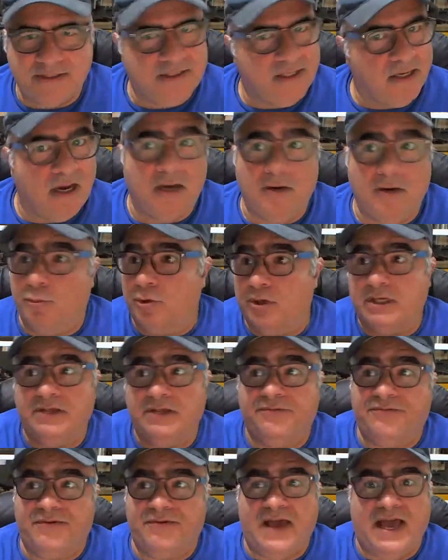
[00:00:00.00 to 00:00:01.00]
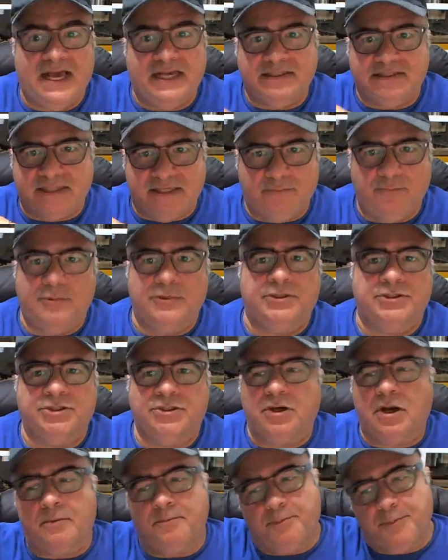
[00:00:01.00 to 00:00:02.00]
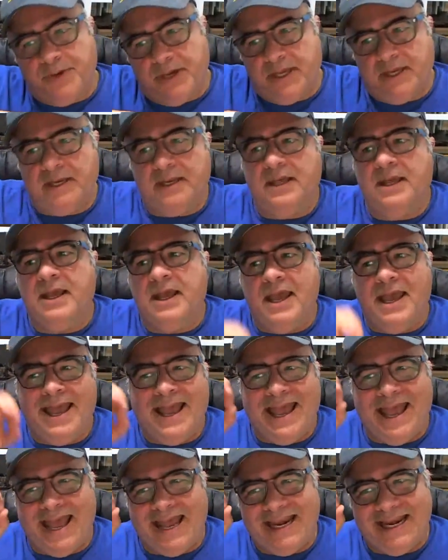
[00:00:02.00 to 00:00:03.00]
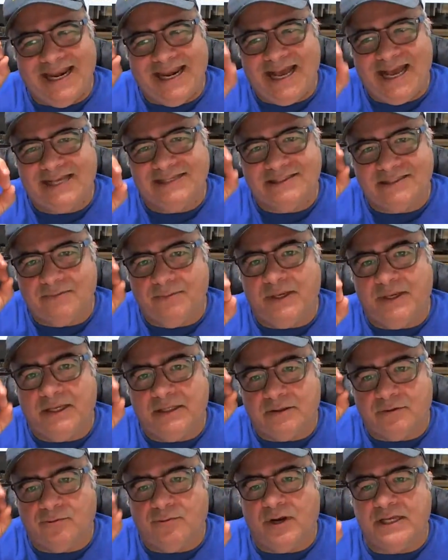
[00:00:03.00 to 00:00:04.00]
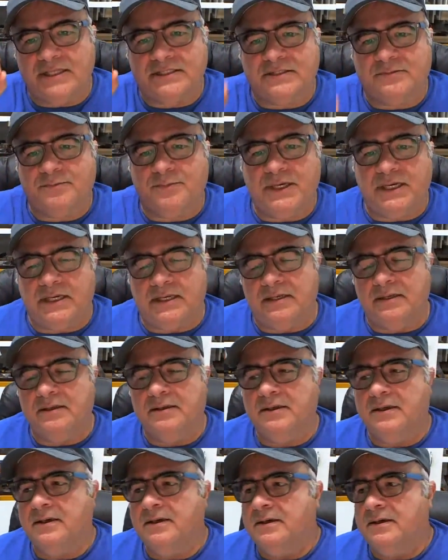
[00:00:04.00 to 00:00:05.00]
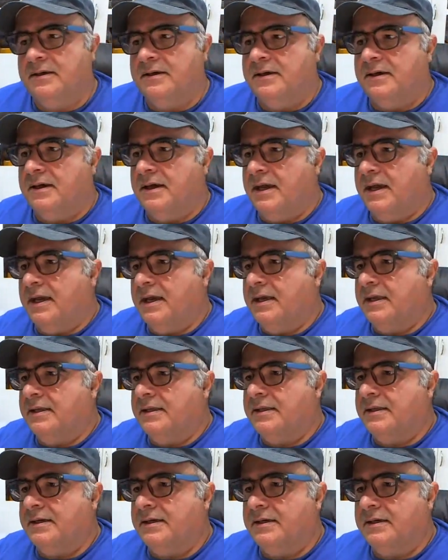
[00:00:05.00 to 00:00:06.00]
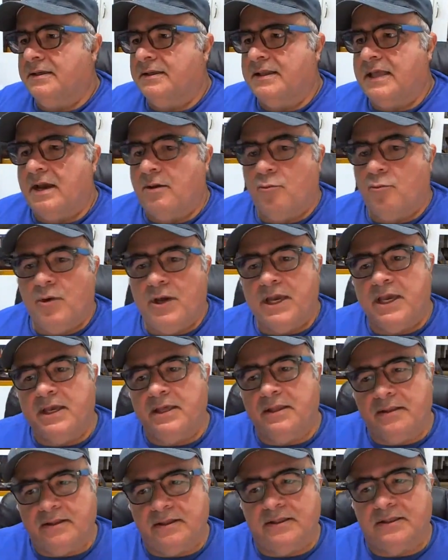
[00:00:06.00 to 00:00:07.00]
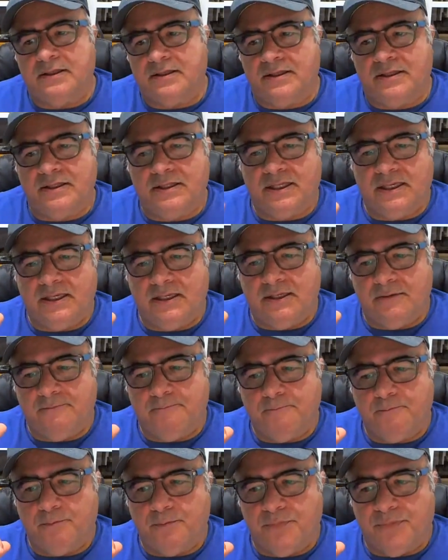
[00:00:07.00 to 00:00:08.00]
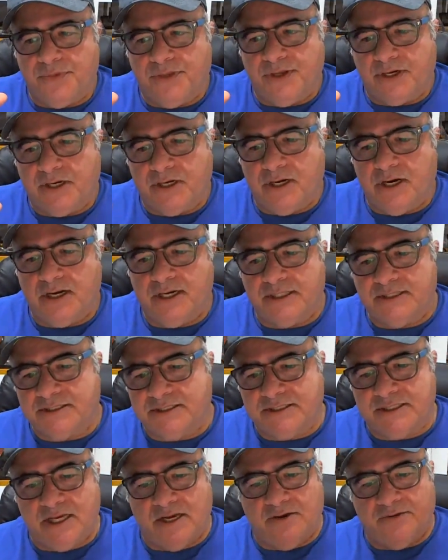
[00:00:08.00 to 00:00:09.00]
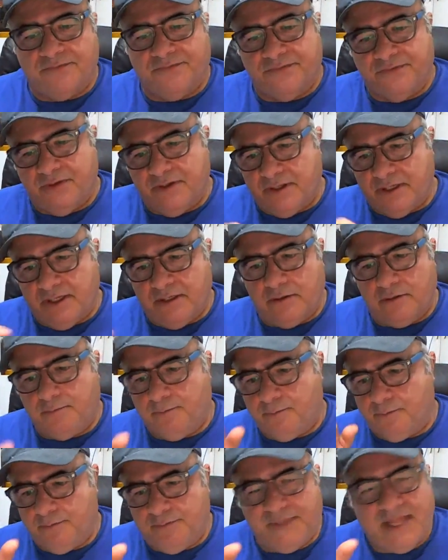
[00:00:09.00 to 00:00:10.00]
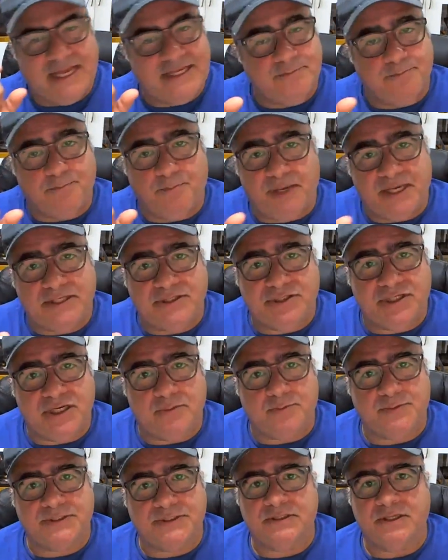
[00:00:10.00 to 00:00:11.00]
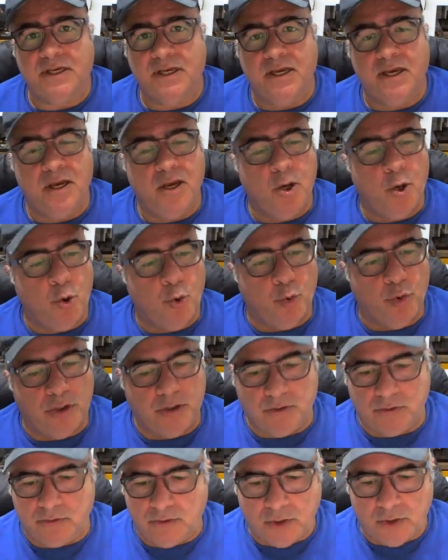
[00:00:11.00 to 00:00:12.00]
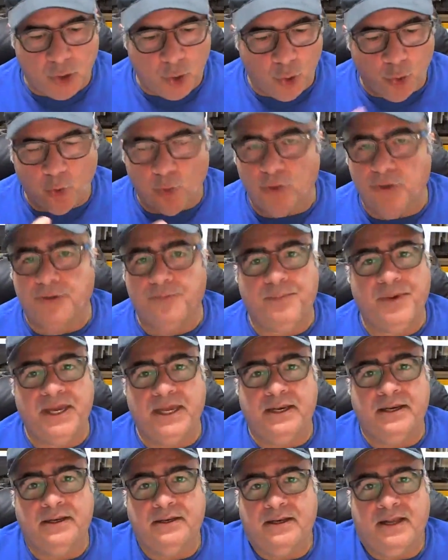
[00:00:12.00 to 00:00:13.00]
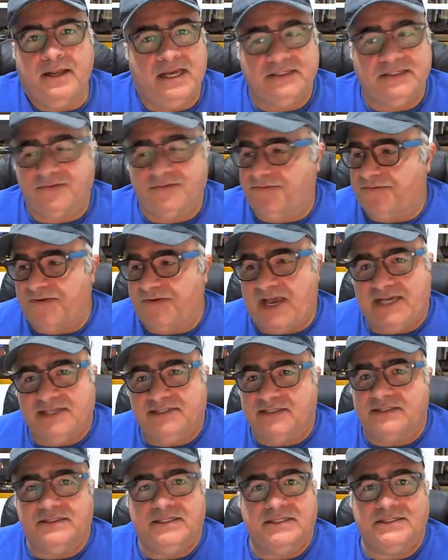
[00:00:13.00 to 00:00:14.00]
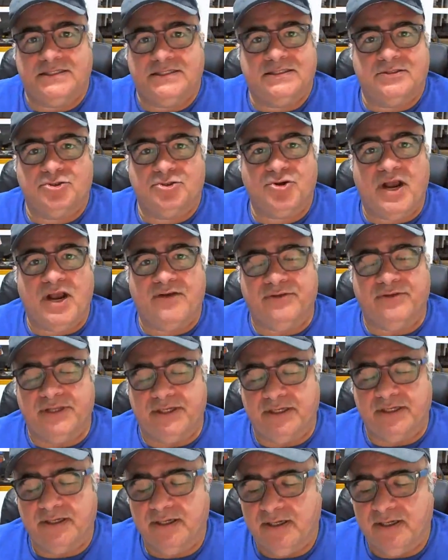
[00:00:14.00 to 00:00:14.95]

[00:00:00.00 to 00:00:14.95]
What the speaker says: cut really fast with a sharp bit, and it has to be at the right speed. And that way, the cut itself, nice big chips will cool the bit as fast as it's traveling.